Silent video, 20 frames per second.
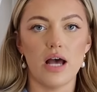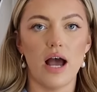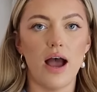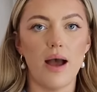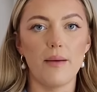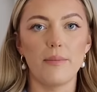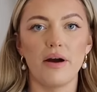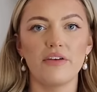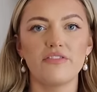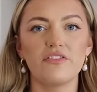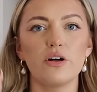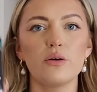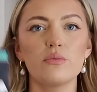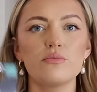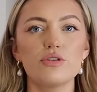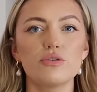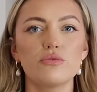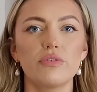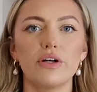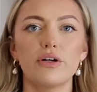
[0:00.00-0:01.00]
I
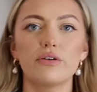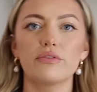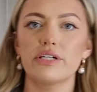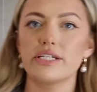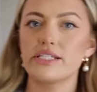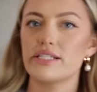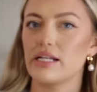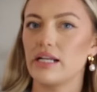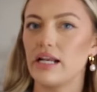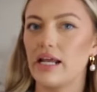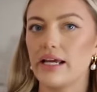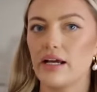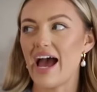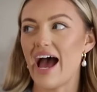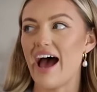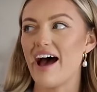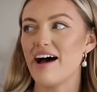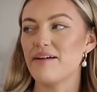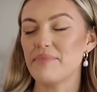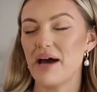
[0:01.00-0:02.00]
filmed a reel recently,
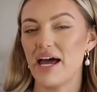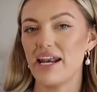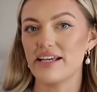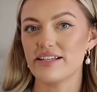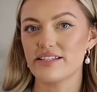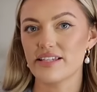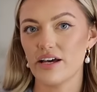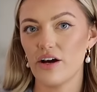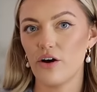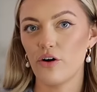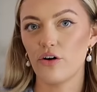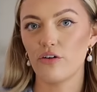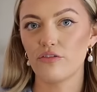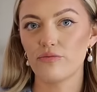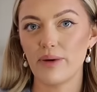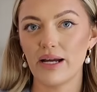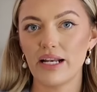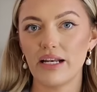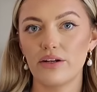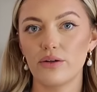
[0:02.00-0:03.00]
and it's of
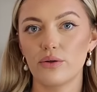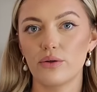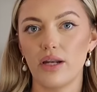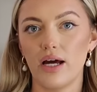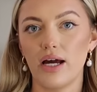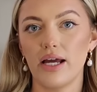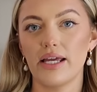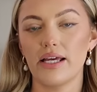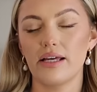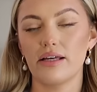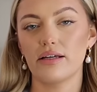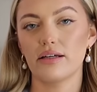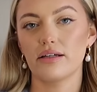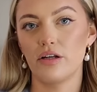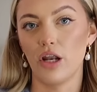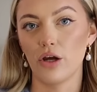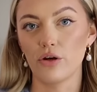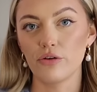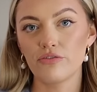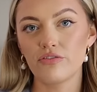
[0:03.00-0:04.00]
my little, like,
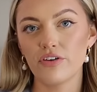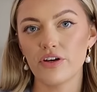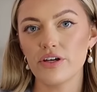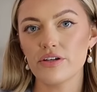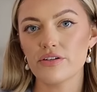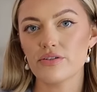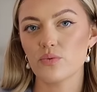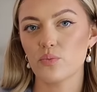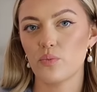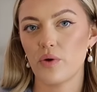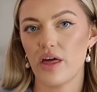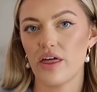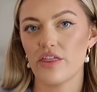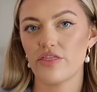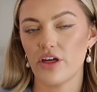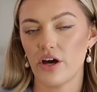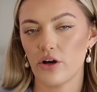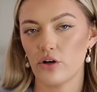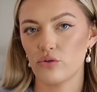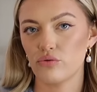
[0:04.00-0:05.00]
loafers
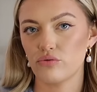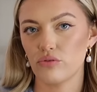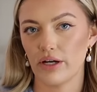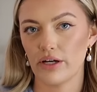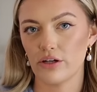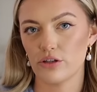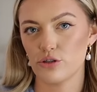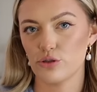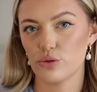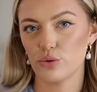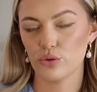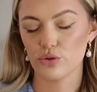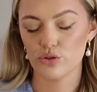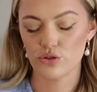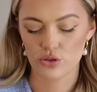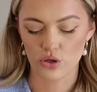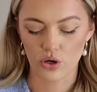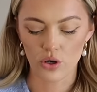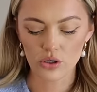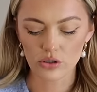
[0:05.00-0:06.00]
with a, like, a short
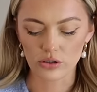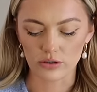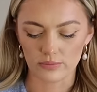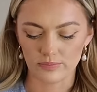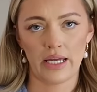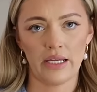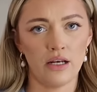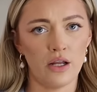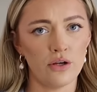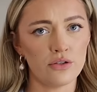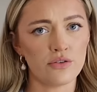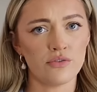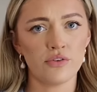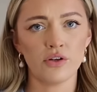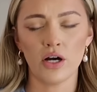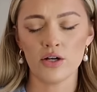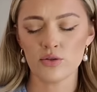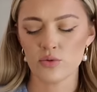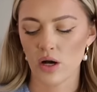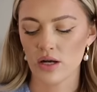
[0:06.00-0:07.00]
sock. And loads of you
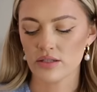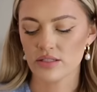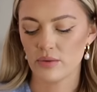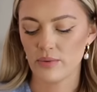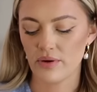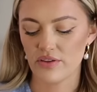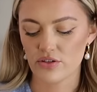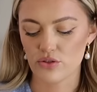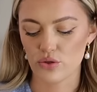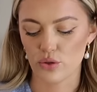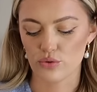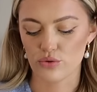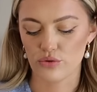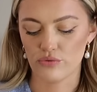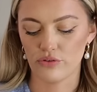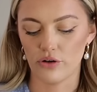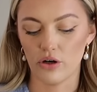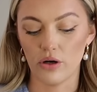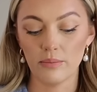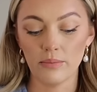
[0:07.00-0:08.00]
guys were asking where the socks were
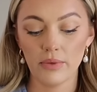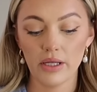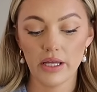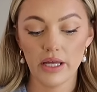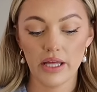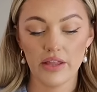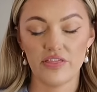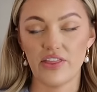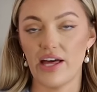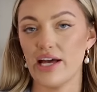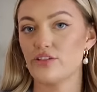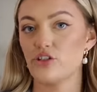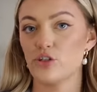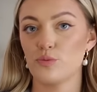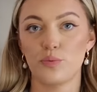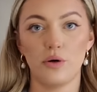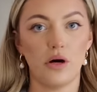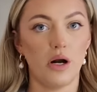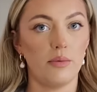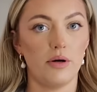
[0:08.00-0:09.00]
from. They're
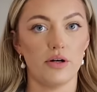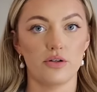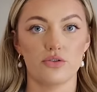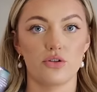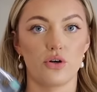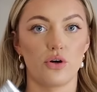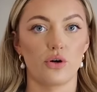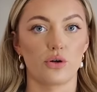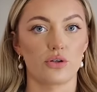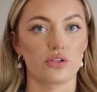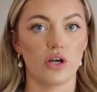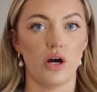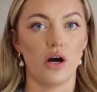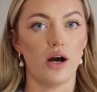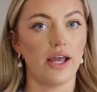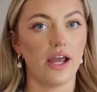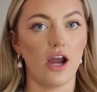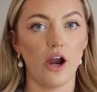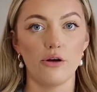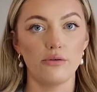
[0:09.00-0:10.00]
just Primark socks.
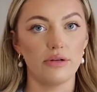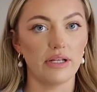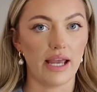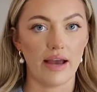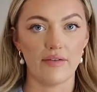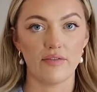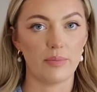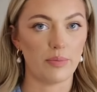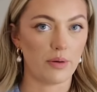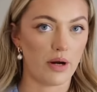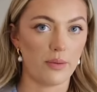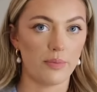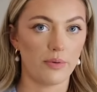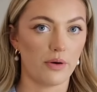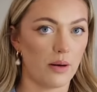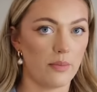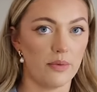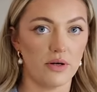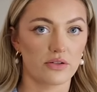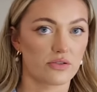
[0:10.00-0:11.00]
I only ever buy
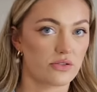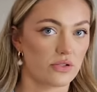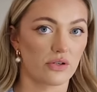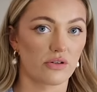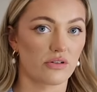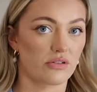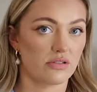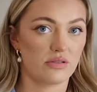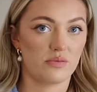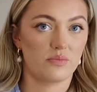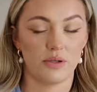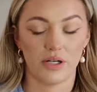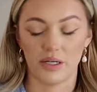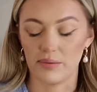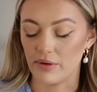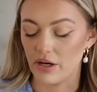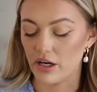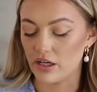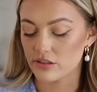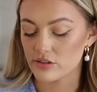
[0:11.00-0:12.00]
Primark socks, pretty
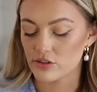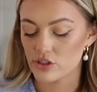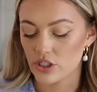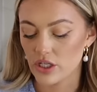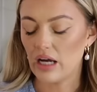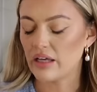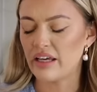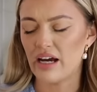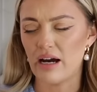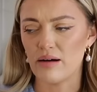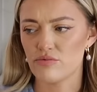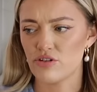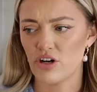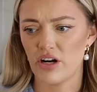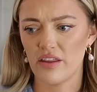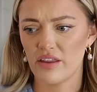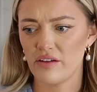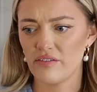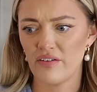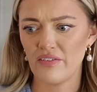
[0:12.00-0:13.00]
much. Yeah, I'm trying
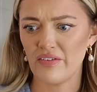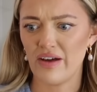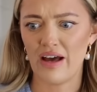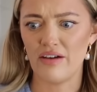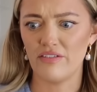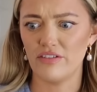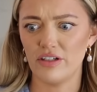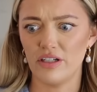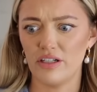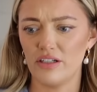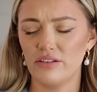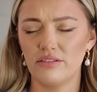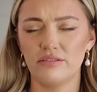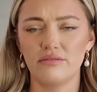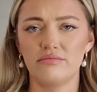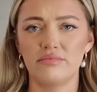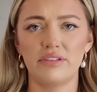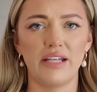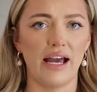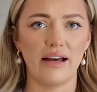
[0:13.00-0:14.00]
to think if I've ever,
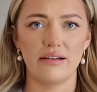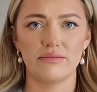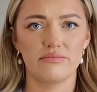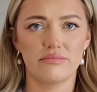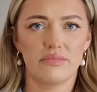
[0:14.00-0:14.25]
yeah.